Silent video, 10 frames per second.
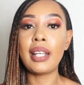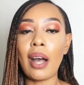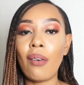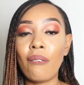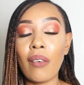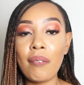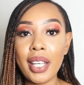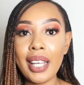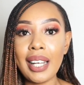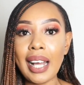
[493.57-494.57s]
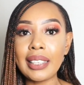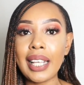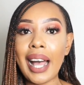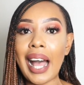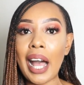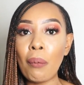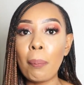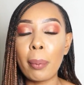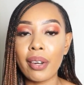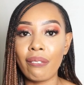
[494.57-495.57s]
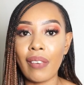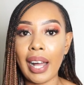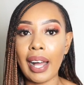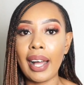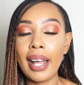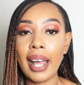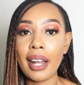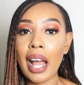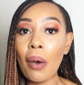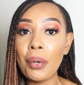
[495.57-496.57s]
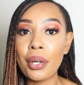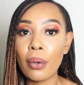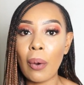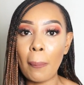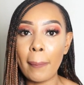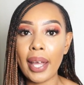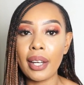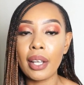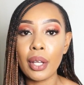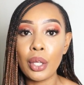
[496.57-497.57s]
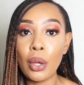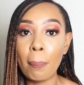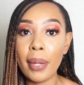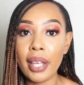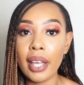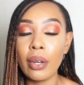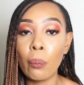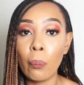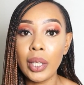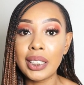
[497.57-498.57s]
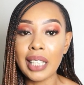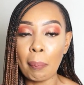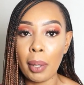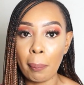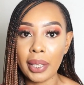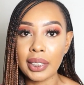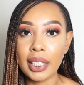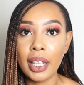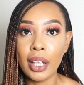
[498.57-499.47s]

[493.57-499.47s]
Now, for beginners, I would prefer and I would recommend you begin with supplements.